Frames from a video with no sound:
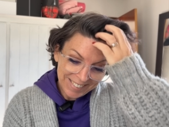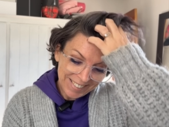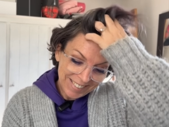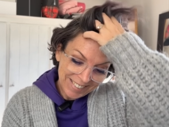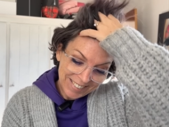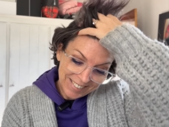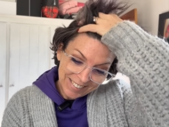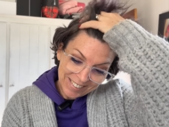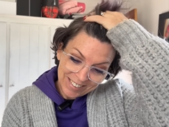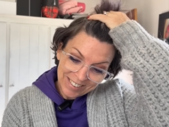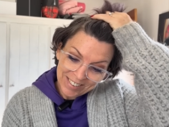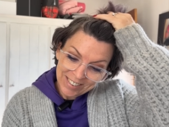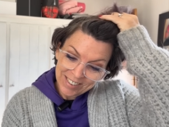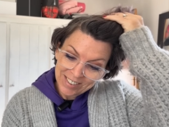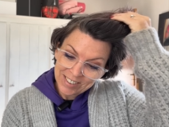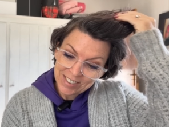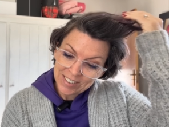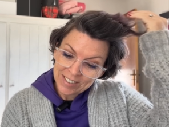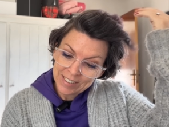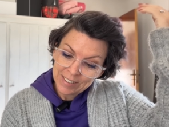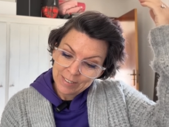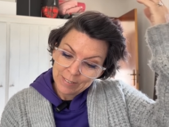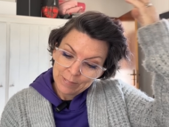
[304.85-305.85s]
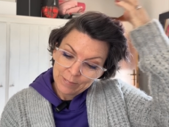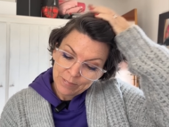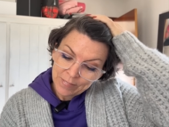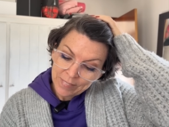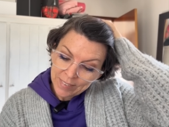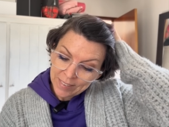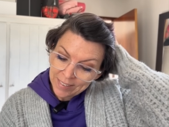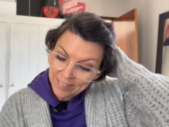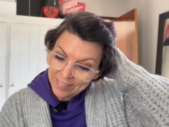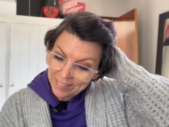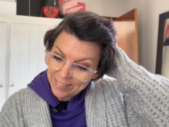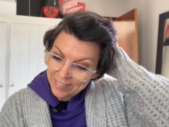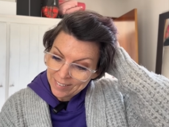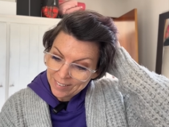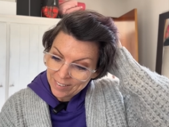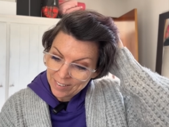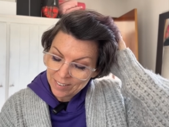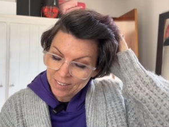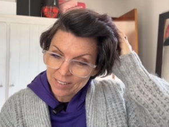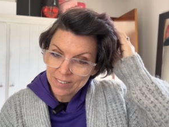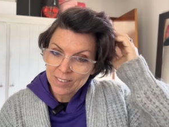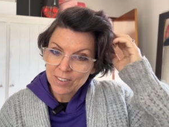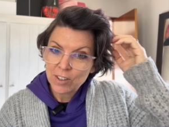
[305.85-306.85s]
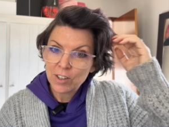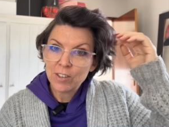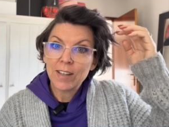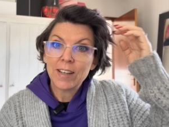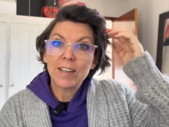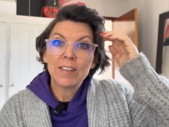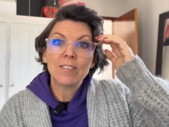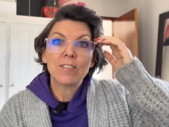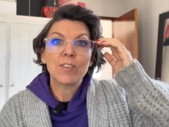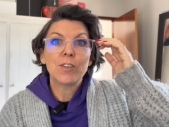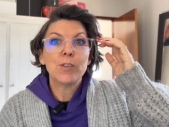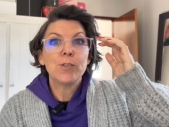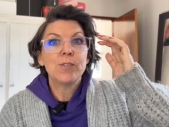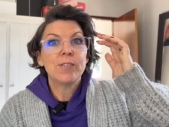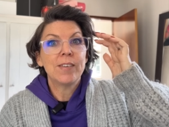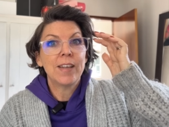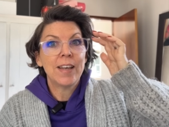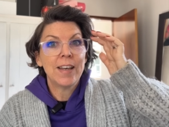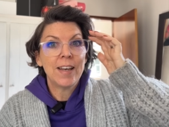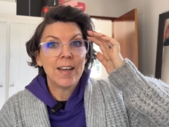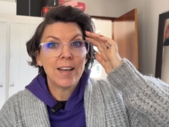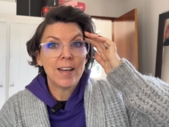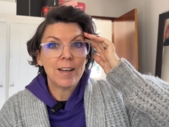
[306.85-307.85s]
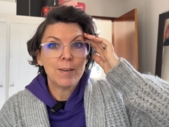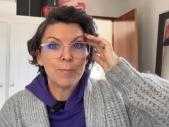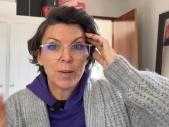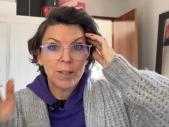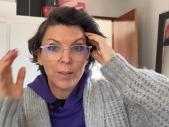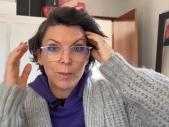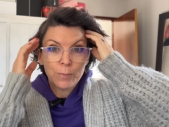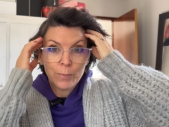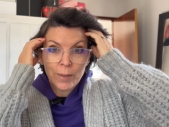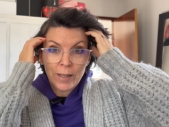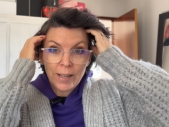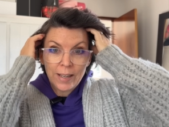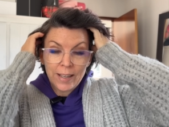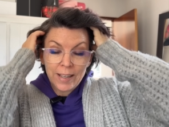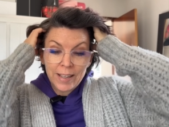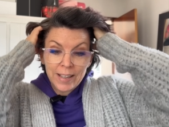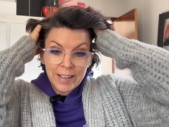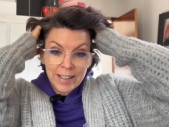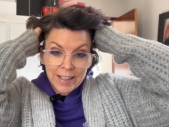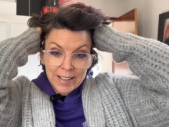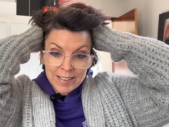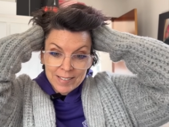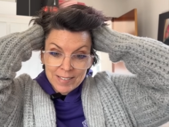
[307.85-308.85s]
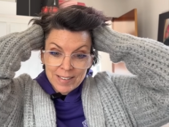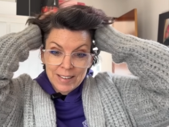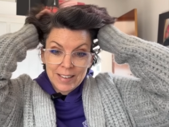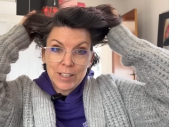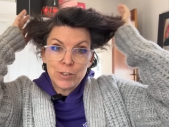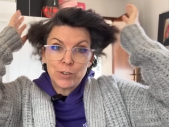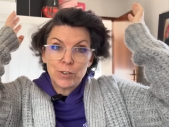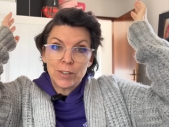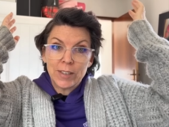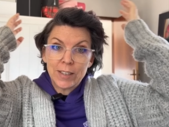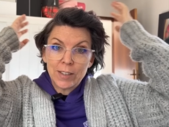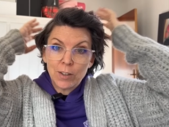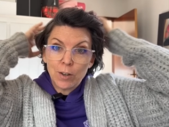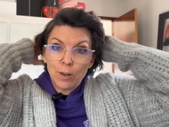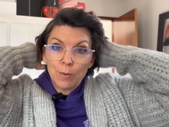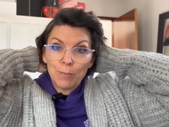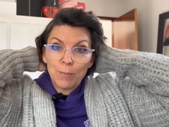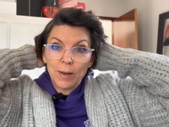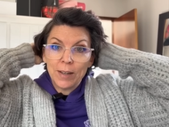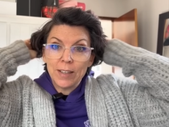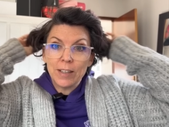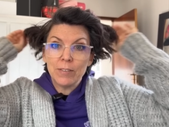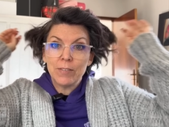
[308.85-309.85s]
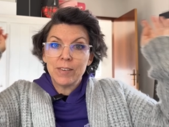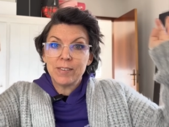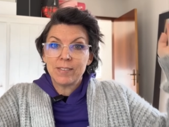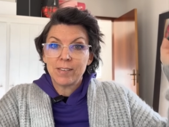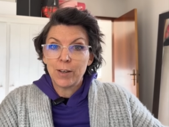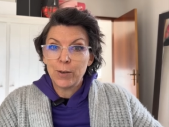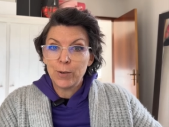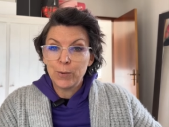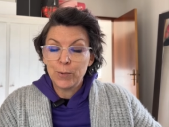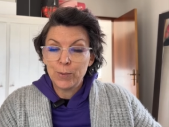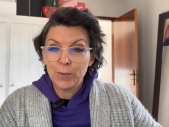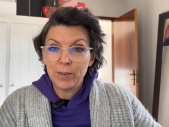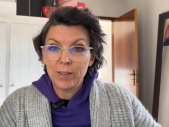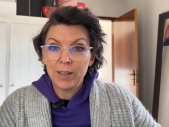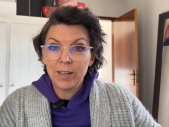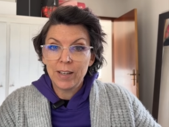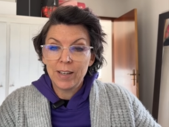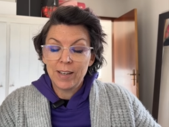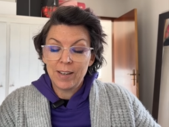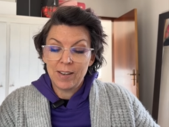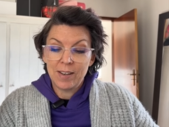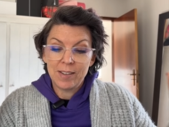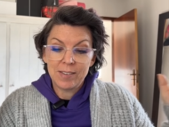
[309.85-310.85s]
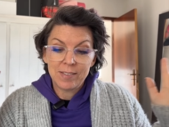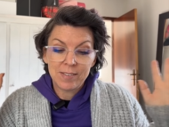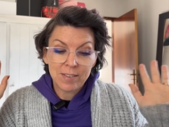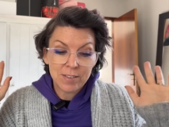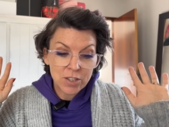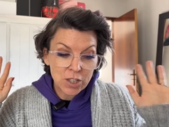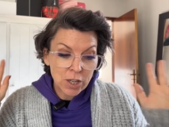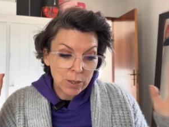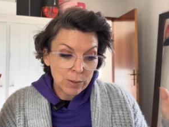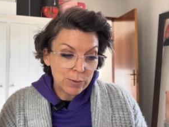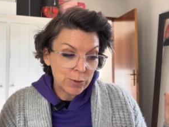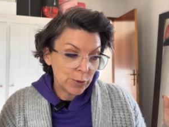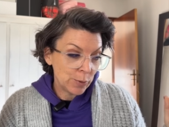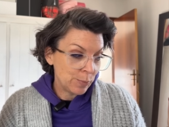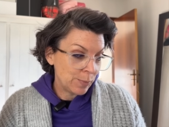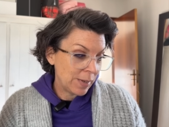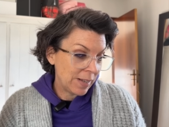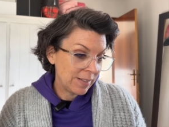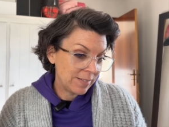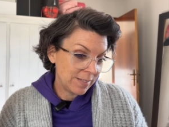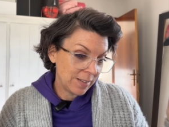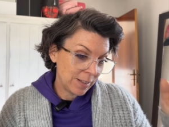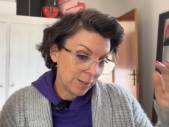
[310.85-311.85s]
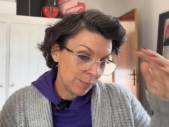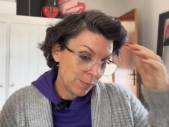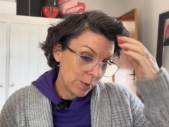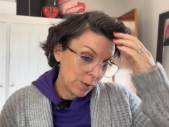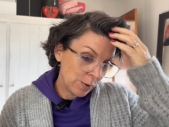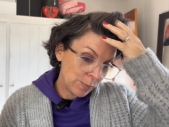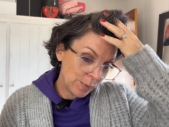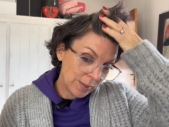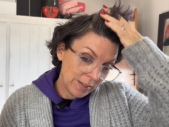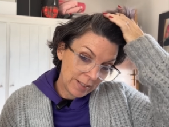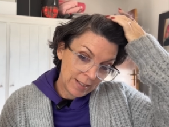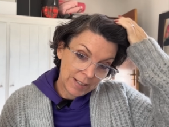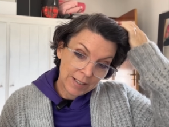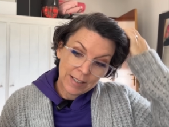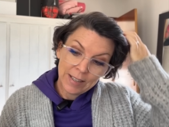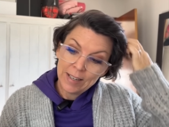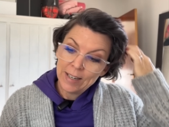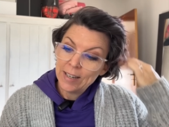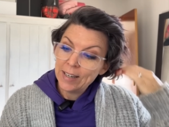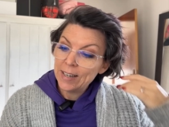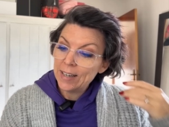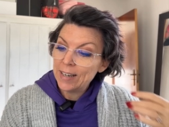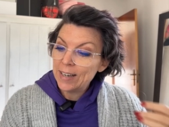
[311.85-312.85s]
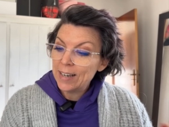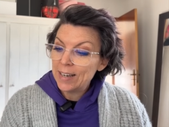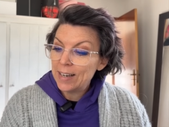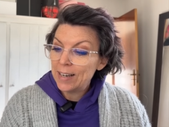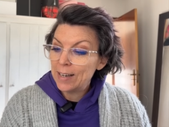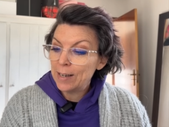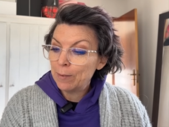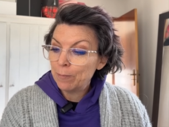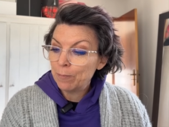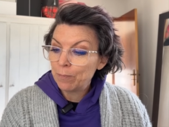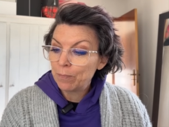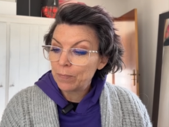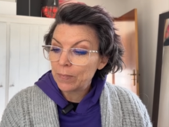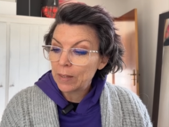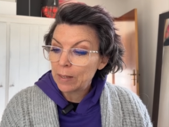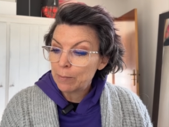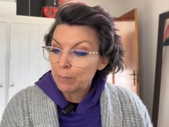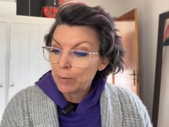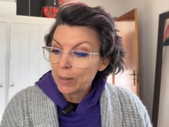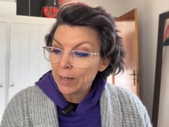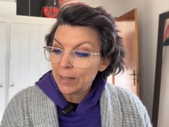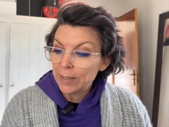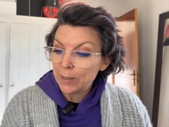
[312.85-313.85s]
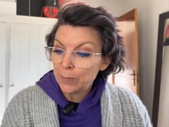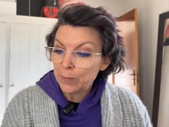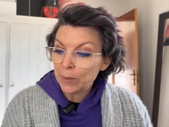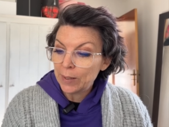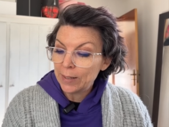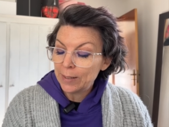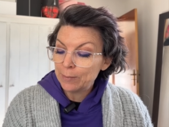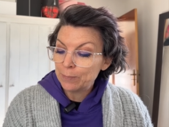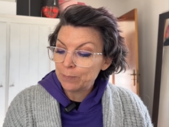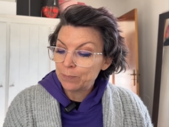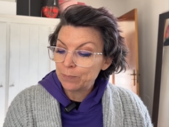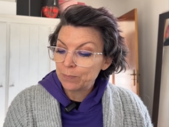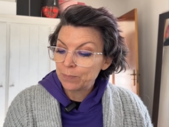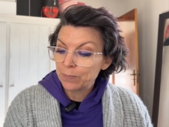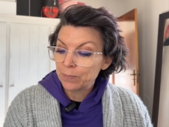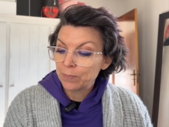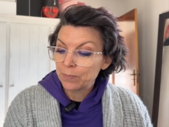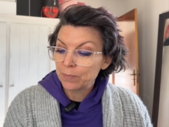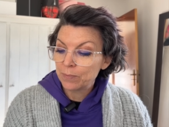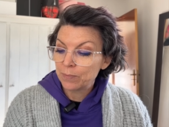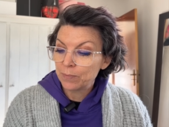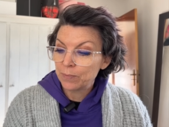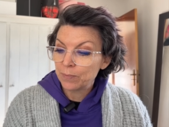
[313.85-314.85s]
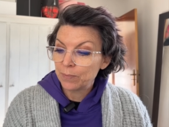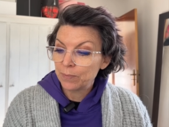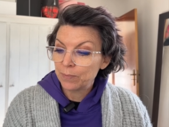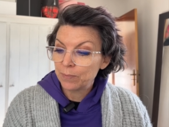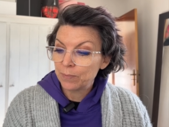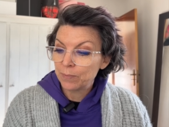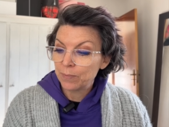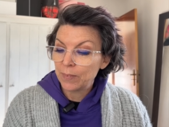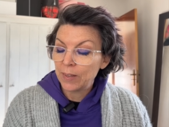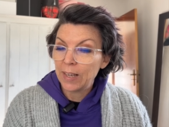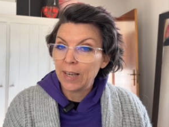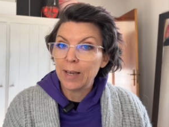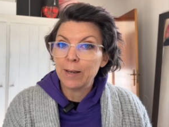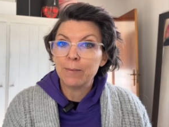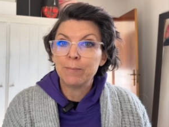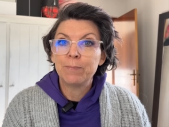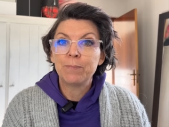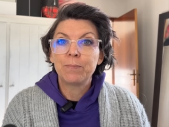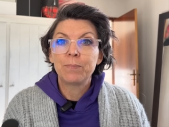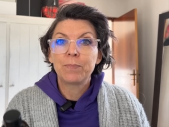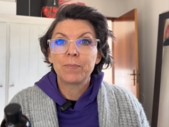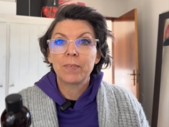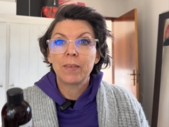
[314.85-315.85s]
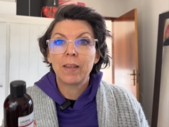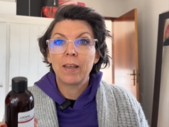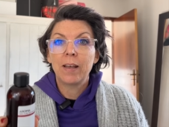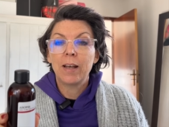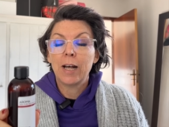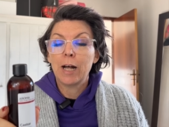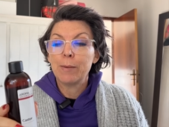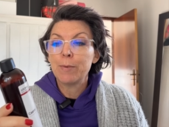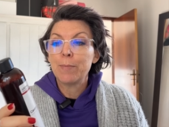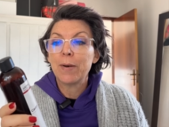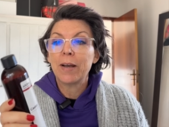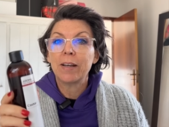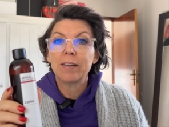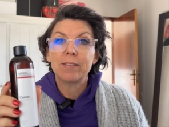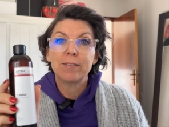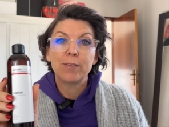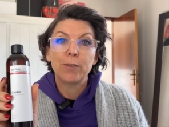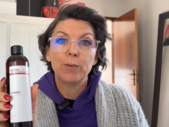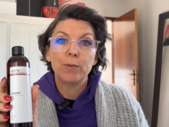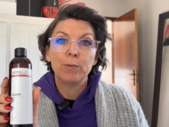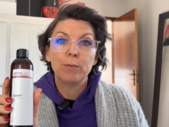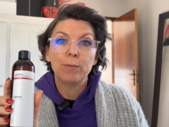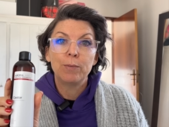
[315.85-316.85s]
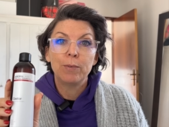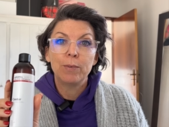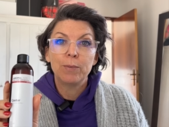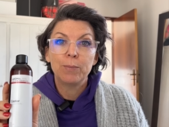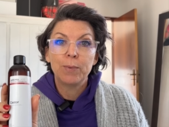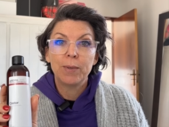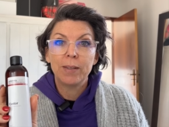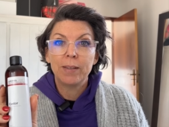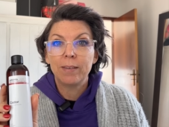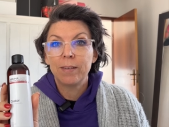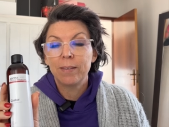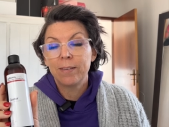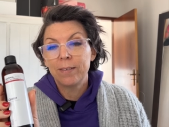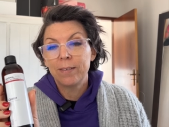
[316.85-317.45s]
oh gosh. Oh God, excuse the hair, by the way. It is literally got a mind of its own. It's a total mess at the moment. Um, but anyway, yeah, I'll be back soon with,